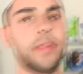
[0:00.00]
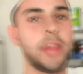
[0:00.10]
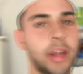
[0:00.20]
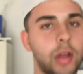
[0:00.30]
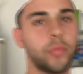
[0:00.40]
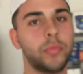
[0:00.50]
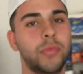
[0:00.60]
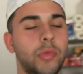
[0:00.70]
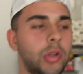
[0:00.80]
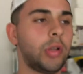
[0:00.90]
And then I'll
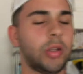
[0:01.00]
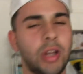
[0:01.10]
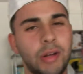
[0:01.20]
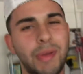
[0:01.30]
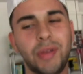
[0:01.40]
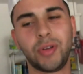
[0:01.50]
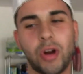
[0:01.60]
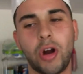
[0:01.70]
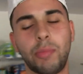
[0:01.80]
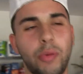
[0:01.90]
cut them out on the
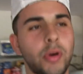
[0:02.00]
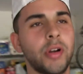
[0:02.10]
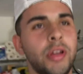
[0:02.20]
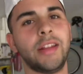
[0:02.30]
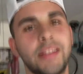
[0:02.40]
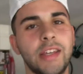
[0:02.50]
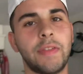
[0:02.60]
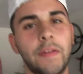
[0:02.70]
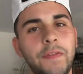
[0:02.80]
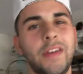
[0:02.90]
cardboard and then see if
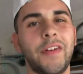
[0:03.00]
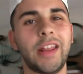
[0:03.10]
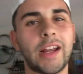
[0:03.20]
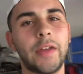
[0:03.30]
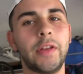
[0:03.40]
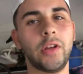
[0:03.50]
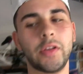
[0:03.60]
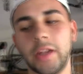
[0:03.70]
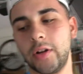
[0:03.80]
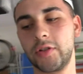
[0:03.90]
they fit. If I like how they
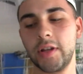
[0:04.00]
look, then I'll